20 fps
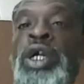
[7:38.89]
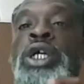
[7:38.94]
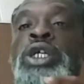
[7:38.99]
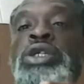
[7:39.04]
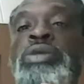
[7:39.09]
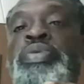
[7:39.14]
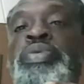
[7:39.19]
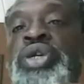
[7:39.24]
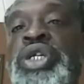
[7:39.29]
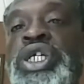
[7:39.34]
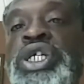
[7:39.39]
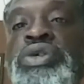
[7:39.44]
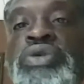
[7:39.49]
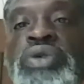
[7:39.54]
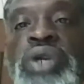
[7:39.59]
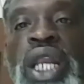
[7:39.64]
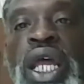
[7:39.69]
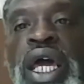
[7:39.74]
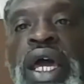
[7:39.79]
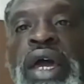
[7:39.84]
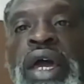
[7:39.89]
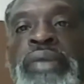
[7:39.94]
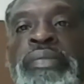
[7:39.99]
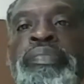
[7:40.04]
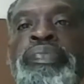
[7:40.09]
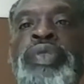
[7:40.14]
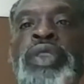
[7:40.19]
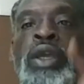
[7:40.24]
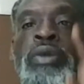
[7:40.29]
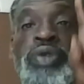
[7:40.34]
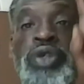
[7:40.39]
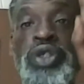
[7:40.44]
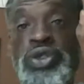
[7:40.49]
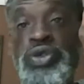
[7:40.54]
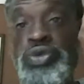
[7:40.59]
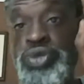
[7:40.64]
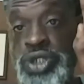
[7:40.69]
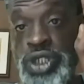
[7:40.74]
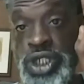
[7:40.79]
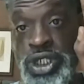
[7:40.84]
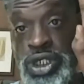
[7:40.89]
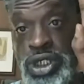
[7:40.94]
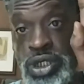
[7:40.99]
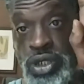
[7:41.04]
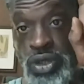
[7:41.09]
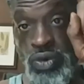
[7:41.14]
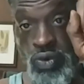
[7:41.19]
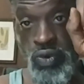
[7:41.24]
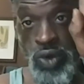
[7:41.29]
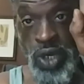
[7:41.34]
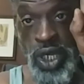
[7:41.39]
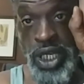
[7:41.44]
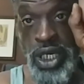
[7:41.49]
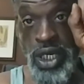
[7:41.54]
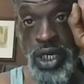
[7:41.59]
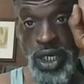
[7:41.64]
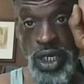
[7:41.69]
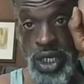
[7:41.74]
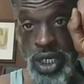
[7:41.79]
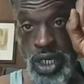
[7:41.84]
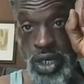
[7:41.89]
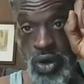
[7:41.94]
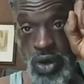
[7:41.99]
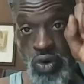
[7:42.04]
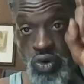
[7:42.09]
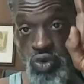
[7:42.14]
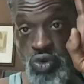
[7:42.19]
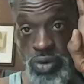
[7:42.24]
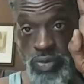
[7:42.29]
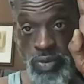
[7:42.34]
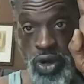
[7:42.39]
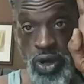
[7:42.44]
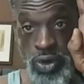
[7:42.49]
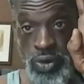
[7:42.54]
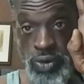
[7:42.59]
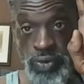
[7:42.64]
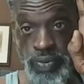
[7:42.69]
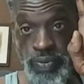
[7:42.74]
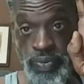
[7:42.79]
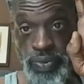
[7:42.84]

The pineal gland produces one hormone,